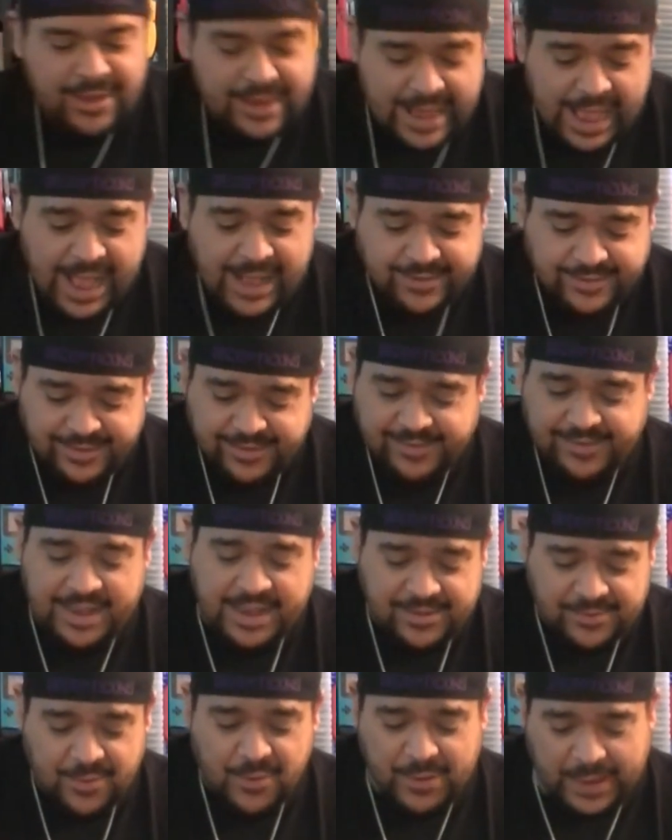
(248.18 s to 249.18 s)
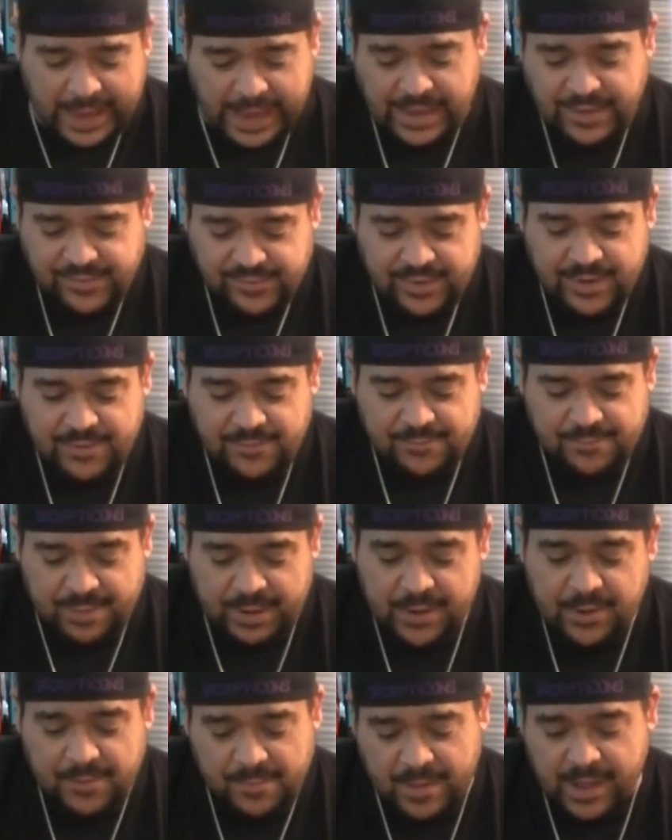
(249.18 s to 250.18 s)
Yes, it says Okchief,
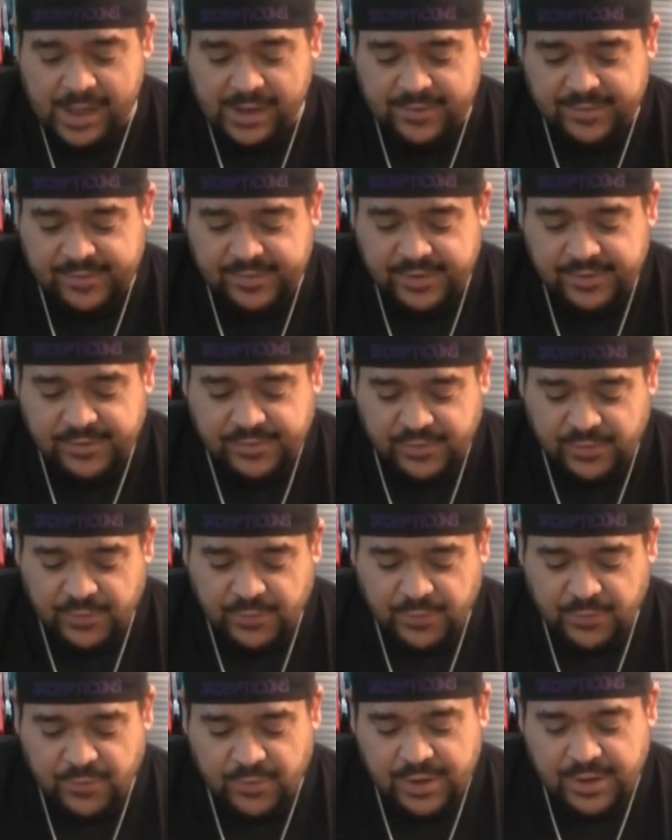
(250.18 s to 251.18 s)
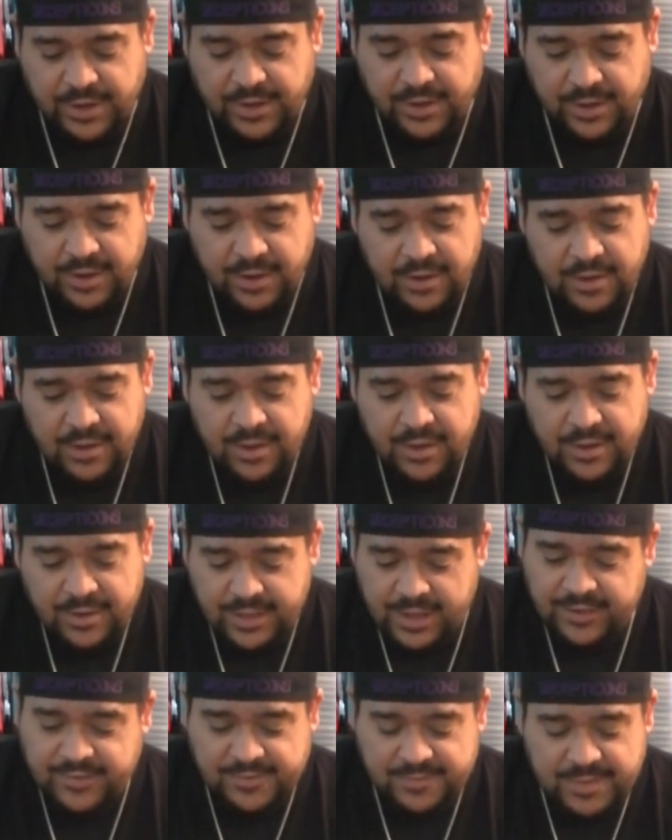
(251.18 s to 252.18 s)
P O Box six two three.
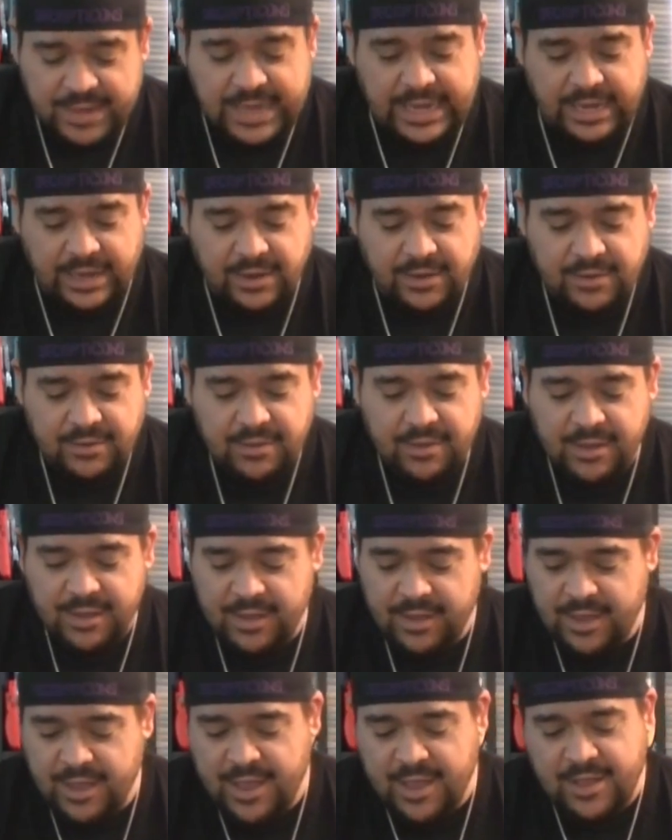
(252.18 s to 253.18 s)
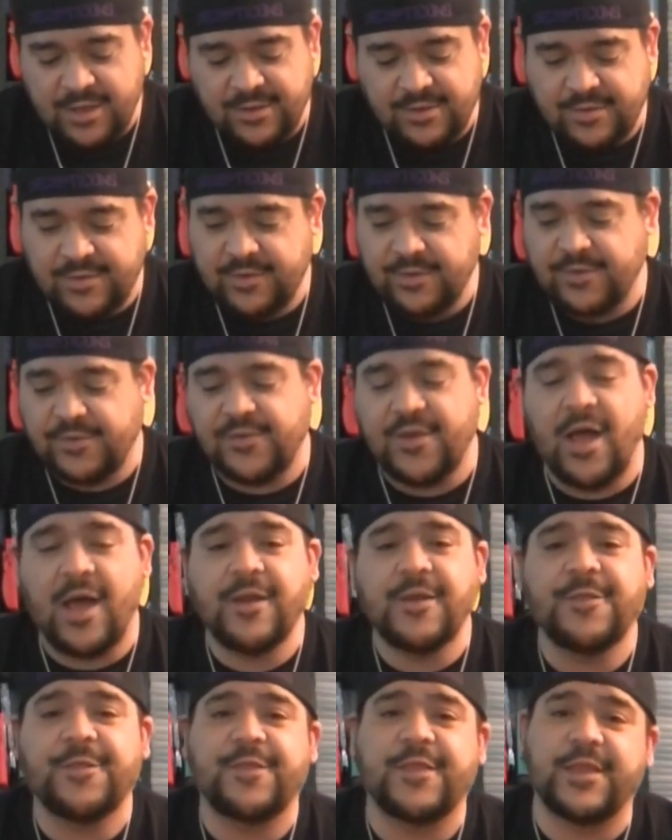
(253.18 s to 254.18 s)
That's me. And
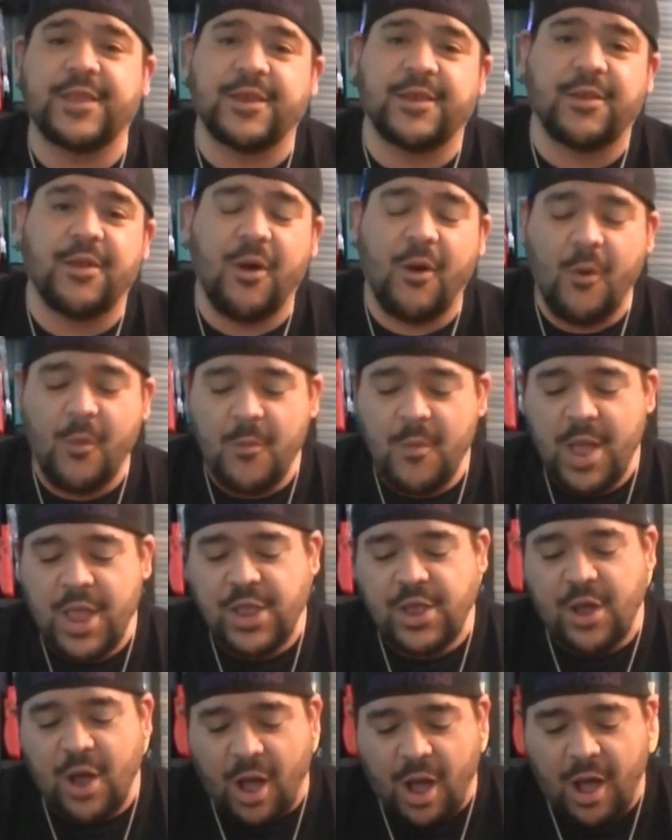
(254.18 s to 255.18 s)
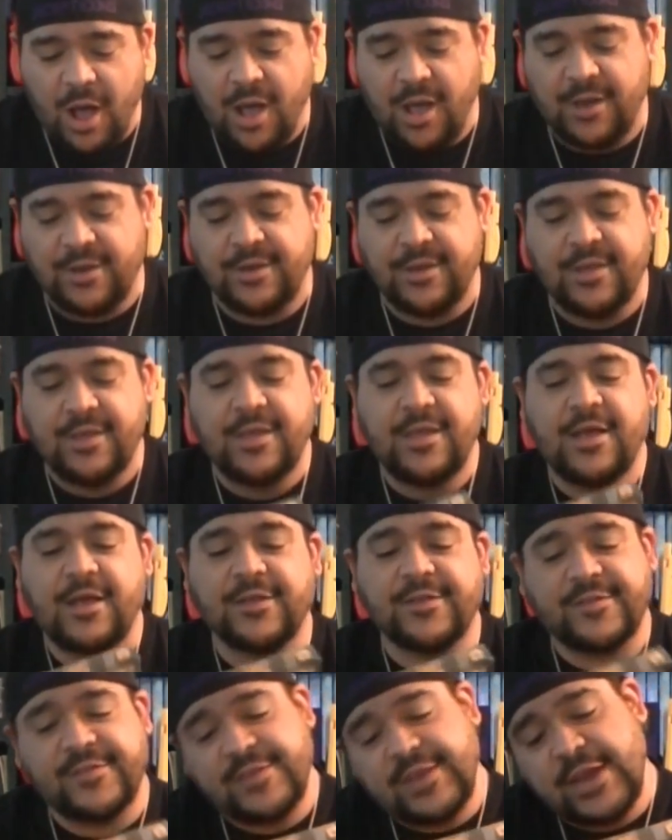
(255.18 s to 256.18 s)
Jonathan, oh my god,
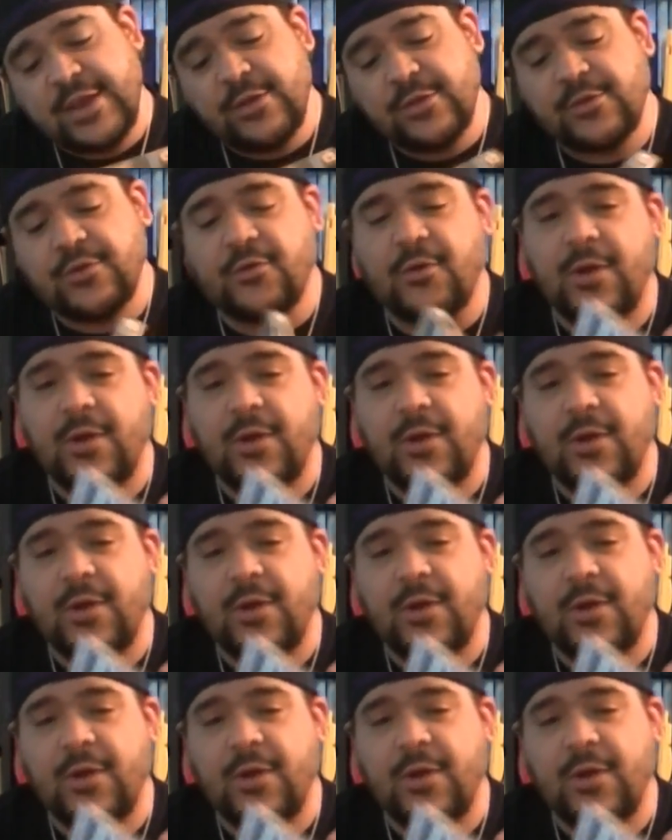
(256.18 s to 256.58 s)
a sealed